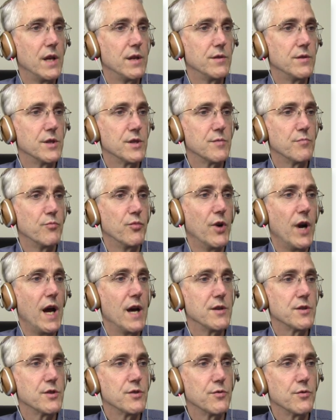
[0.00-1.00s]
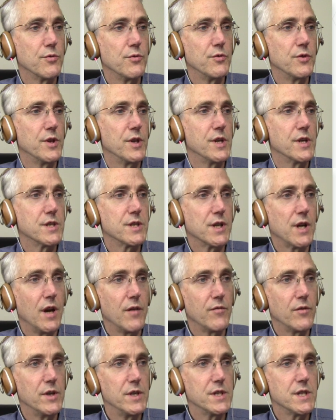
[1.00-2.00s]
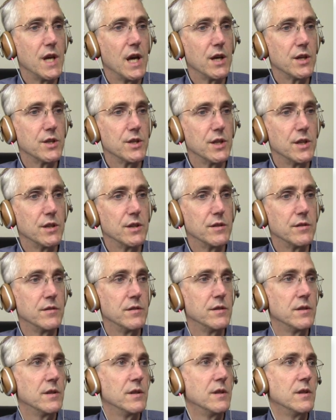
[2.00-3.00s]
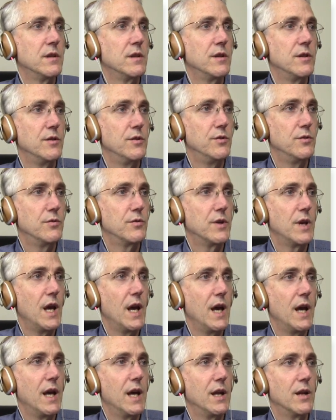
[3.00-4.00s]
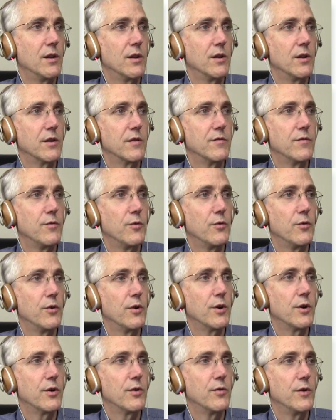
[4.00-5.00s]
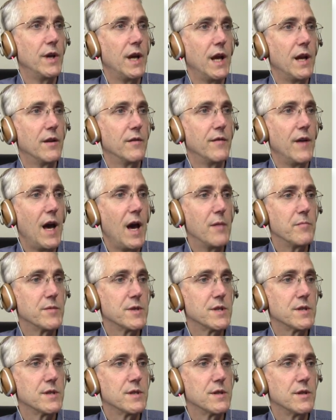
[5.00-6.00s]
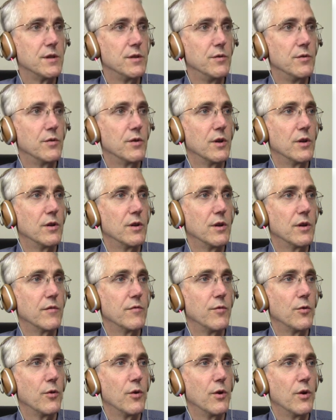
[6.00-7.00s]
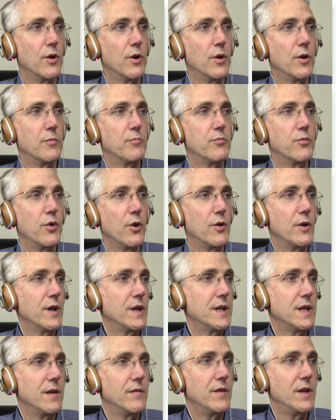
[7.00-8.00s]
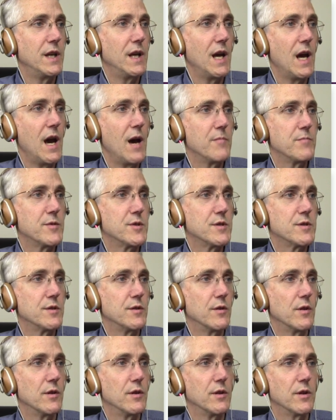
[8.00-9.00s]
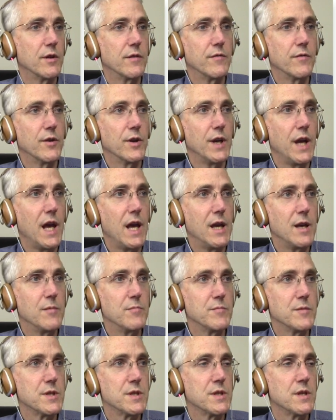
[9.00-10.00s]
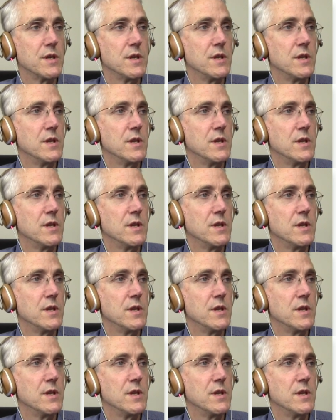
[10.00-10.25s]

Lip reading: Just browse through the discovery section. You can look for creative apps. You can look for productivity apps. You can look for games.